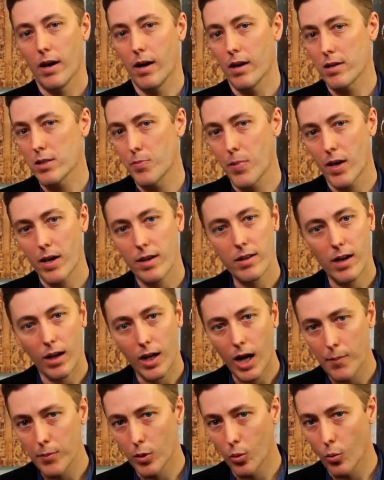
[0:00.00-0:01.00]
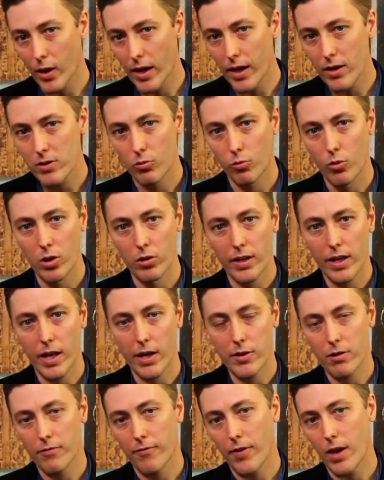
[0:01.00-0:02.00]
spend a couple weeks really
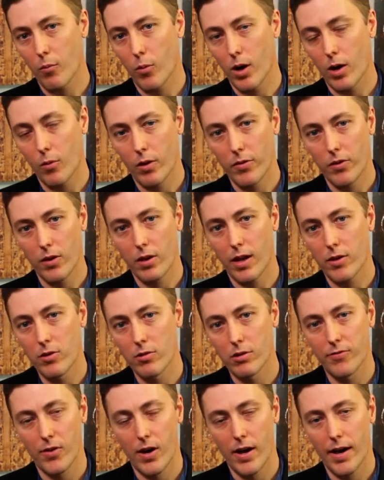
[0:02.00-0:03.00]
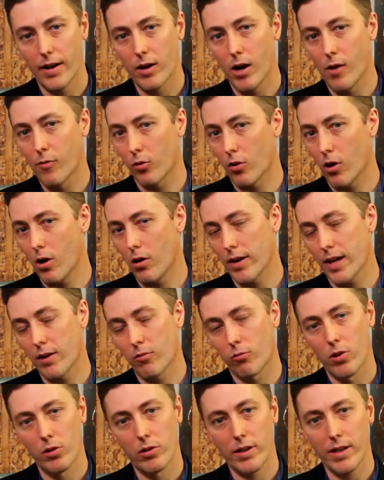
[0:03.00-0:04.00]
getting your feet wet with it, and you'll find overall it
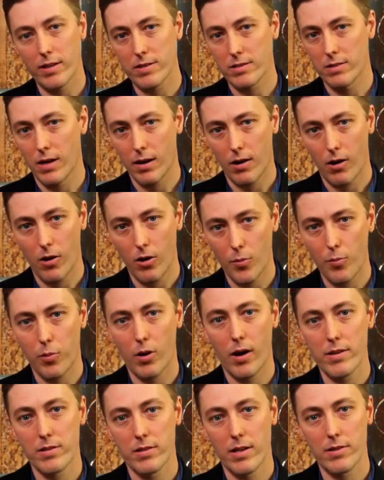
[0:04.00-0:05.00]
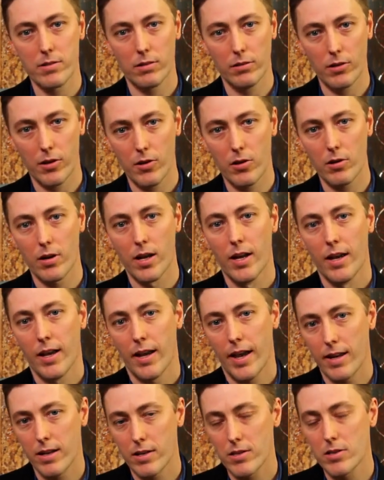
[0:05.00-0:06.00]
really is not a hard process to learn,
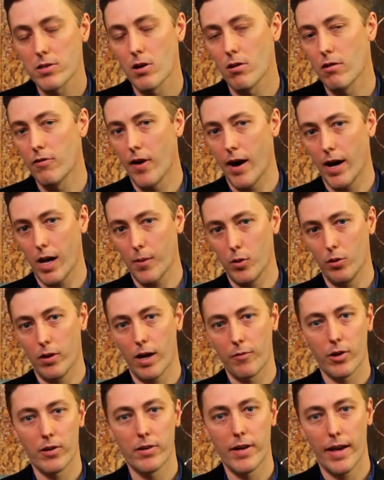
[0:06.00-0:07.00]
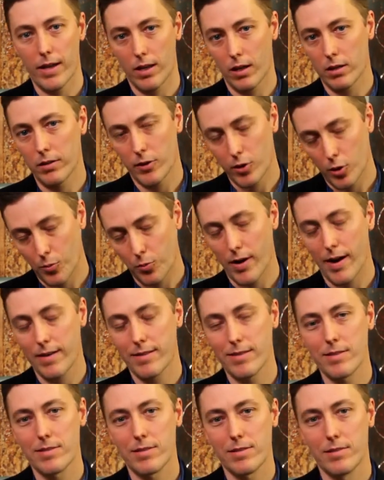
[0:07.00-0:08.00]
and it's so valuable every day in clinical
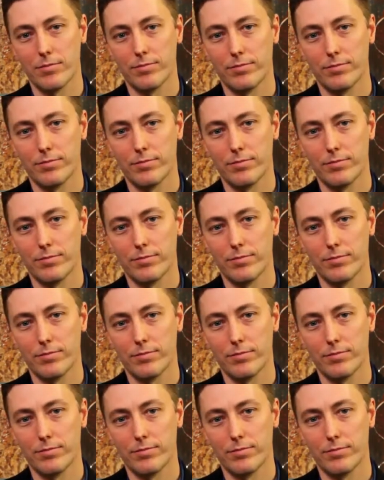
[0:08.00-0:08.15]
practice.